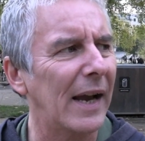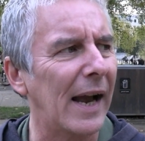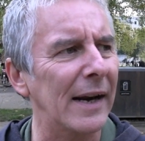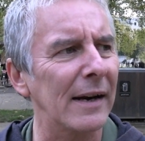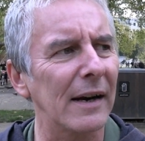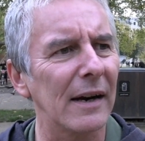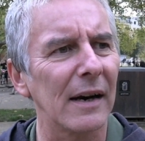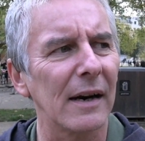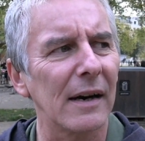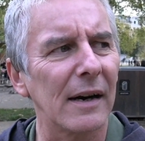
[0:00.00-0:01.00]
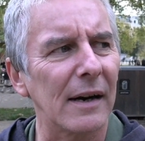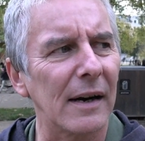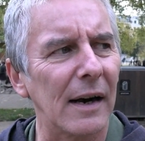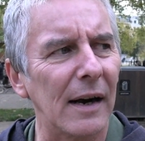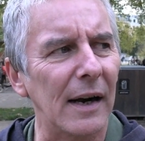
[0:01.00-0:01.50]

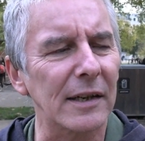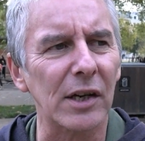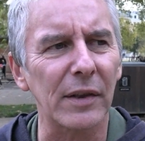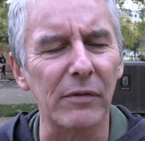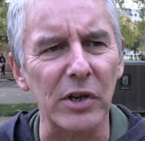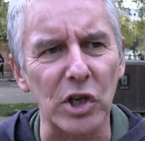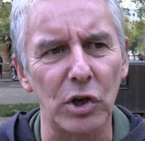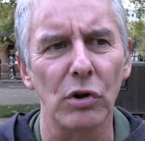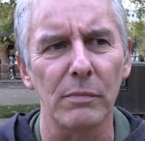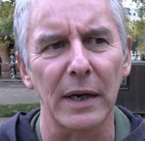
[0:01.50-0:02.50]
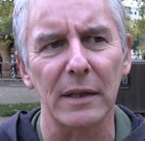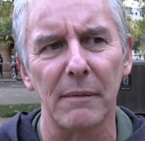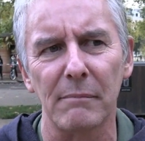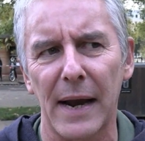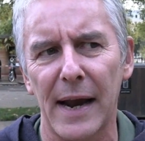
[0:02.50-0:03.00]
and so they're assuming
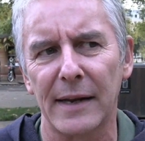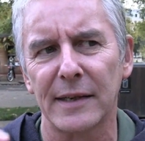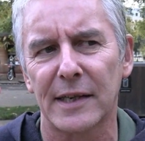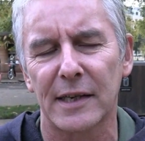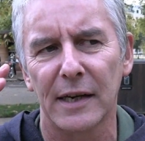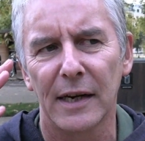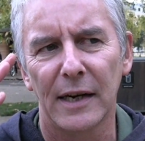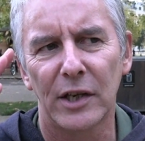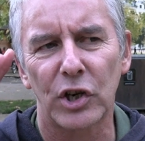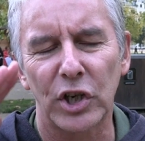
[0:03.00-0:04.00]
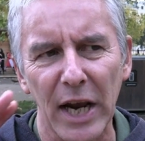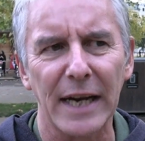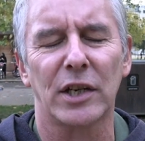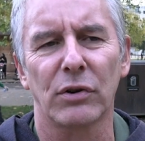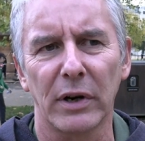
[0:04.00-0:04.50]
that man's
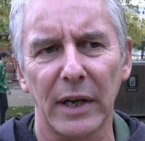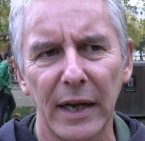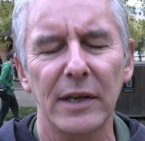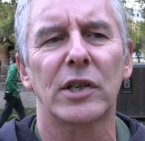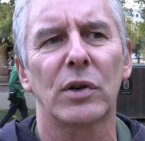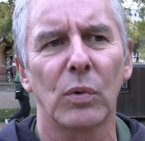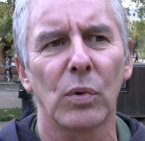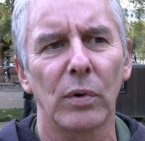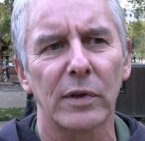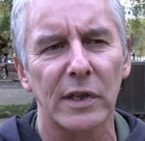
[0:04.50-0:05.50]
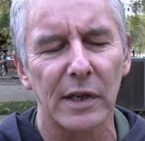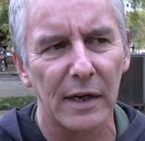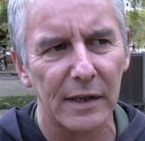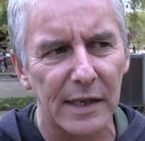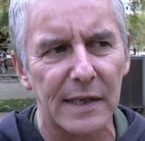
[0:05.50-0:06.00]
trajectory is towards the
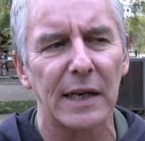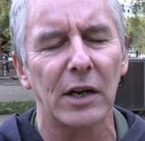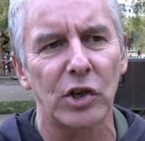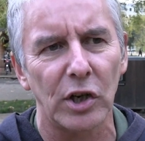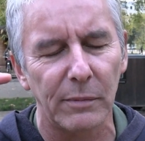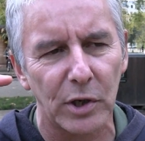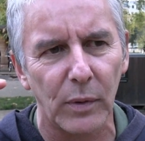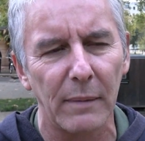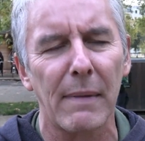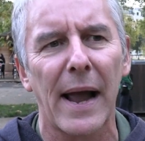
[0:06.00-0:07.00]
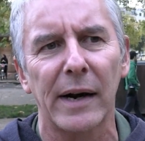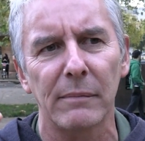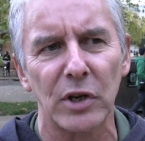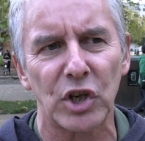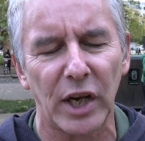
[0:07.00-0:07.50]
synergy between man
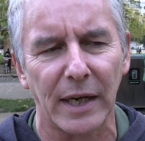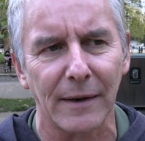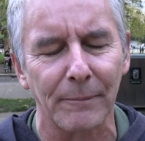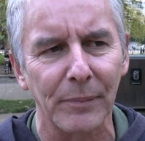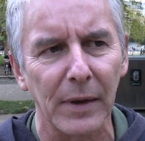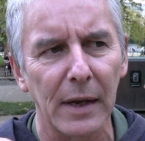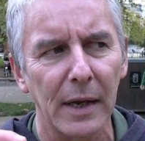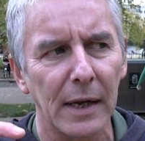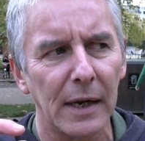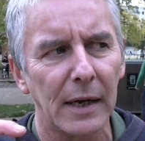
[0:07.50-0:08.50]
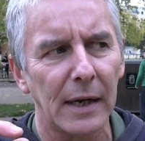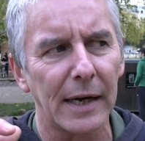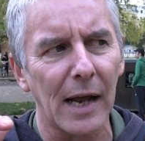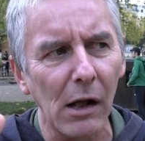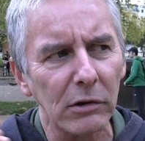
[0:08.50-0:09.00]
and machine.
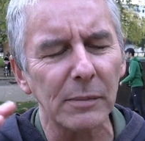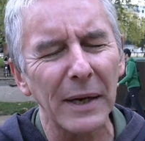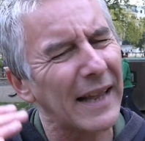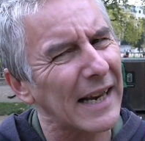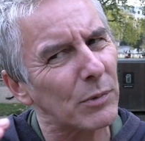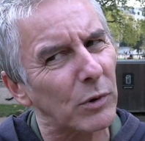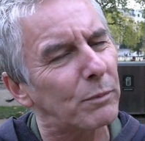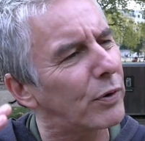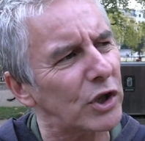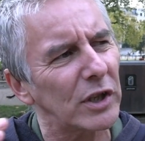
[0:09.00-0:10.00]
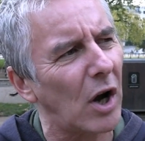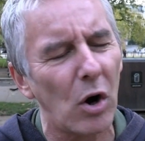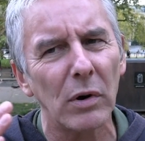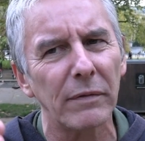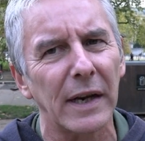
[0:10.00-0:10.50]
And ultimately, that's what's pushing the whole of